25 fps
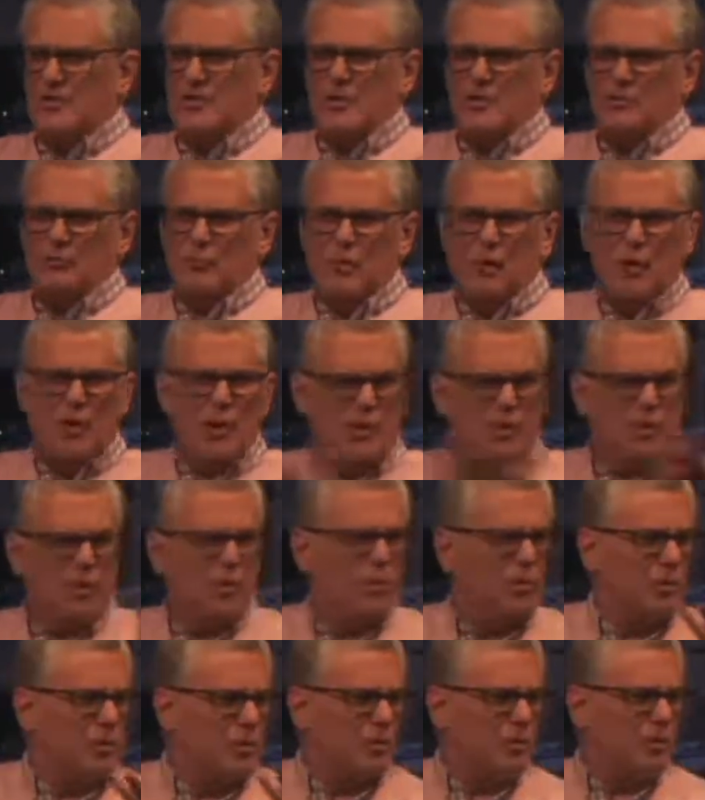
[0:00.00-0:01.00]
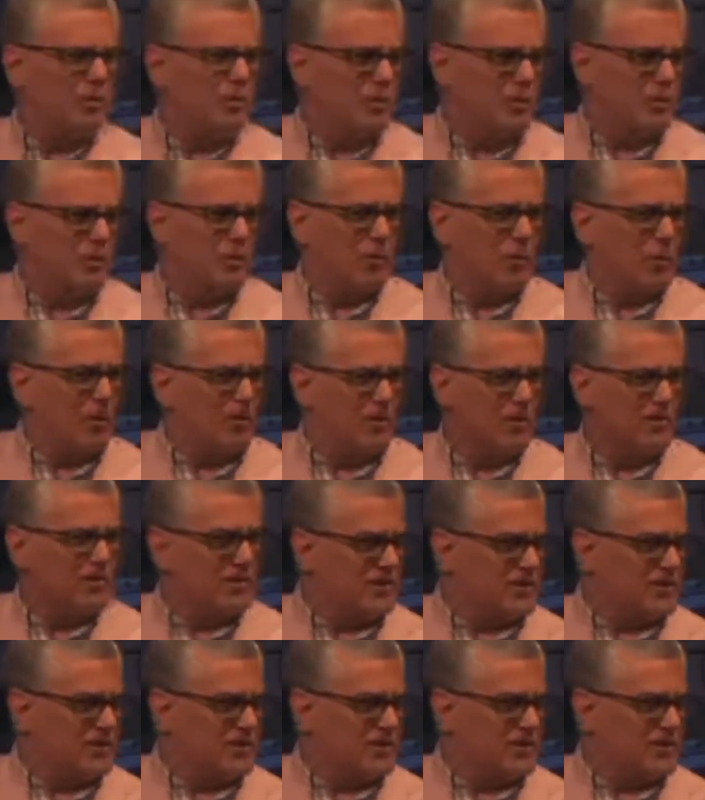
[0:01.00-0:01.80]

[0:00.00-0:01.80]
and we all know we're a bunch of